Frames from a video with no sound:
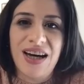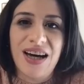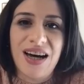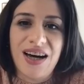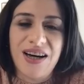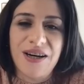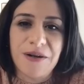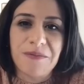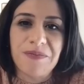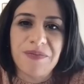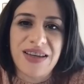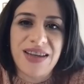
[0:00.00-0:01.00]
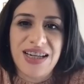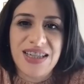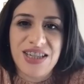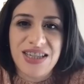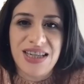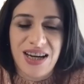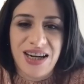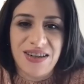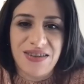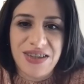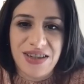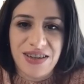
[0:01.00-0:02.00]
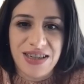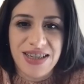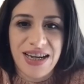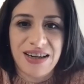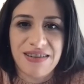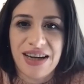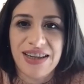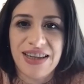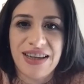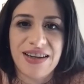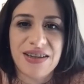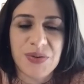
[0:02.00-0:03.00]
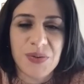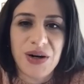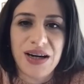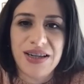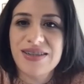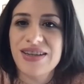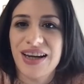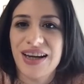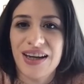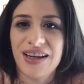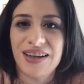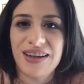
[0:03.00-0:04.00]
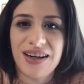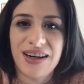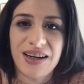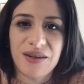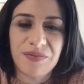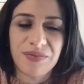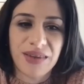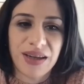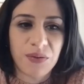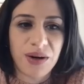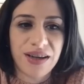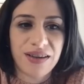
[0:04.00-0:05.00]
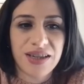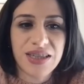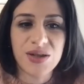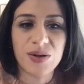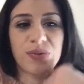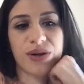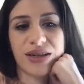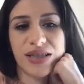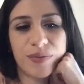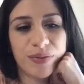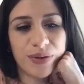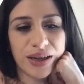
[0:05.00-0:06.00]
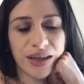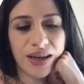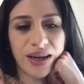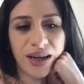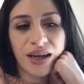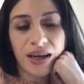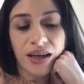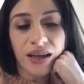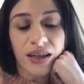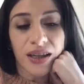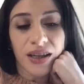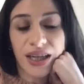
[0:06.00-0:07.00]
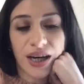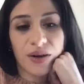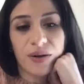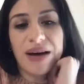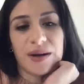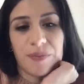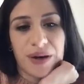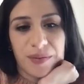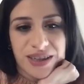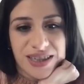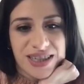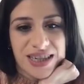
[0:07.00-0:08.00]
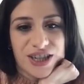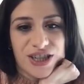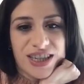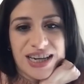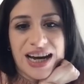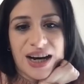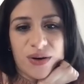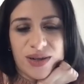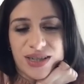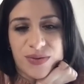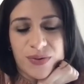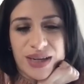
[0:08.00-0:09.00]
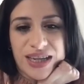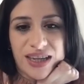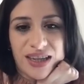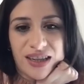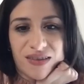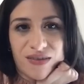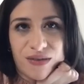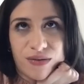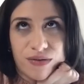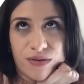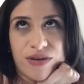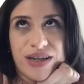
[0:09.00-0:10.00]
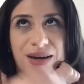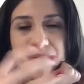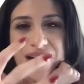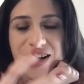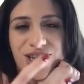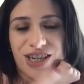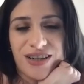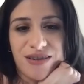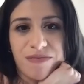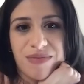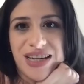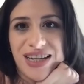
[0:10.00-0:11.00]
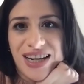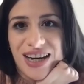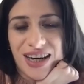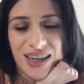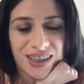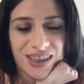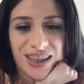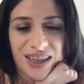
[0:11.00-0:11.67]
And that's just the kind of series that Realidades was, and why I think it's so important to bring, back public attention now as we reimagine media